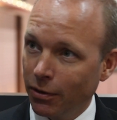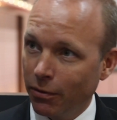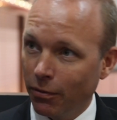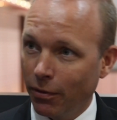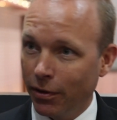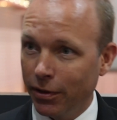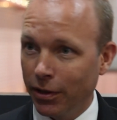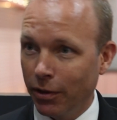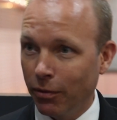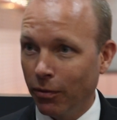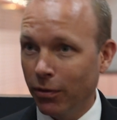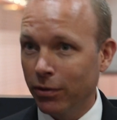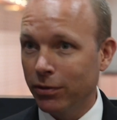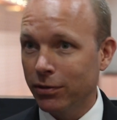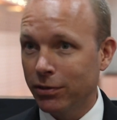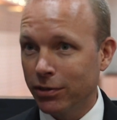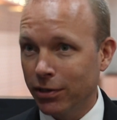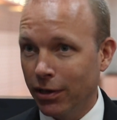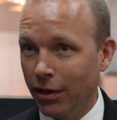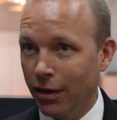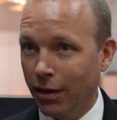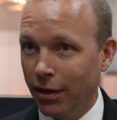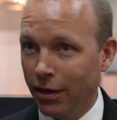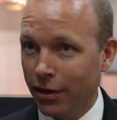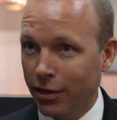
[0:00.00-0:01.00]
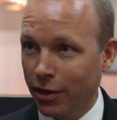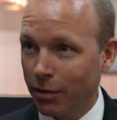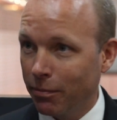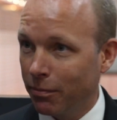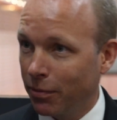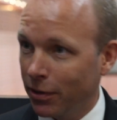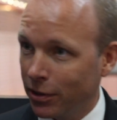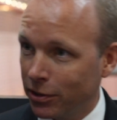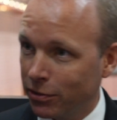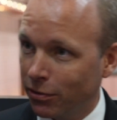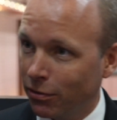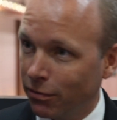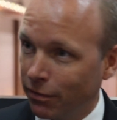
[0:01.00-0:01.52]
when they want a
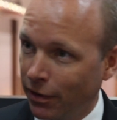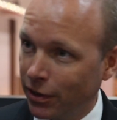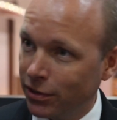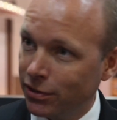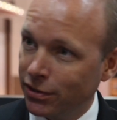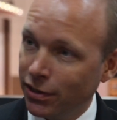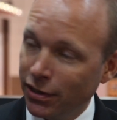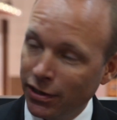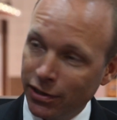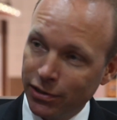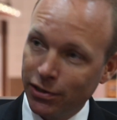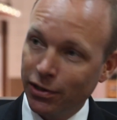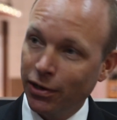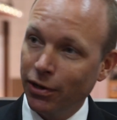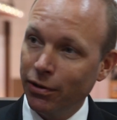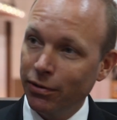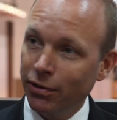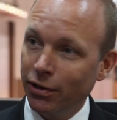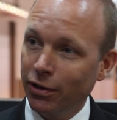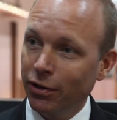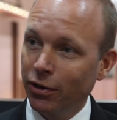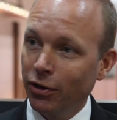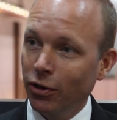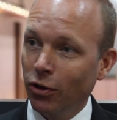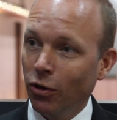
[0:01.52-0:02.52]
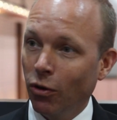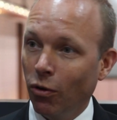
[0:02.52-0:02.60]
company to invest in as an owner,